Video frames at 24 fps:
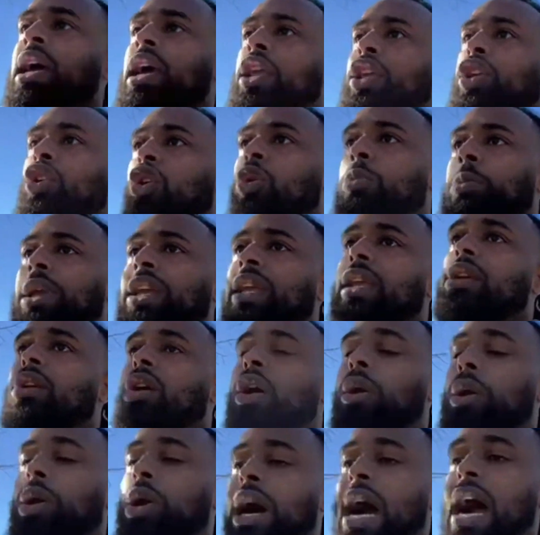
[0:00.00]
You'll be
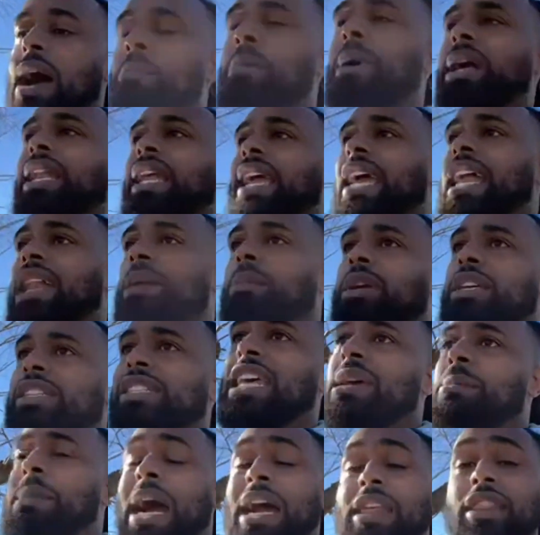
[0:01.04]
you'll you'll have many enemies.
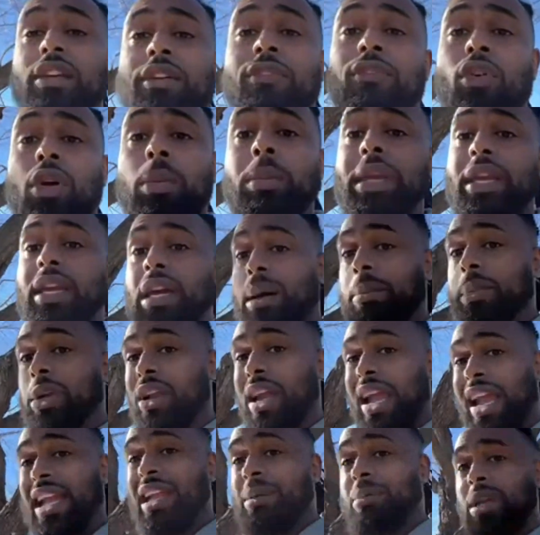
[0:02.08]
Am I therefore become your
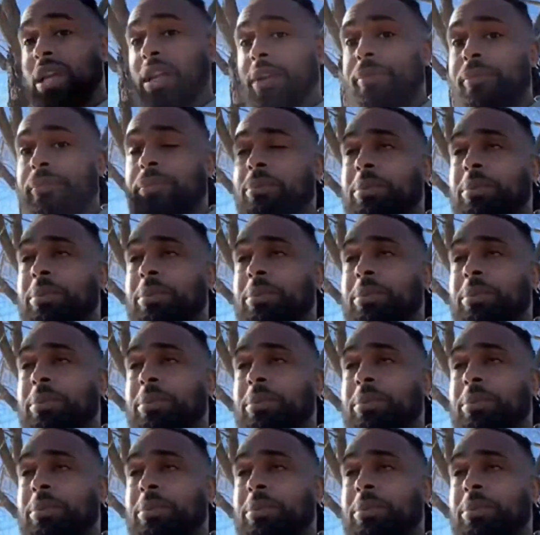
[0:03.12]
enemy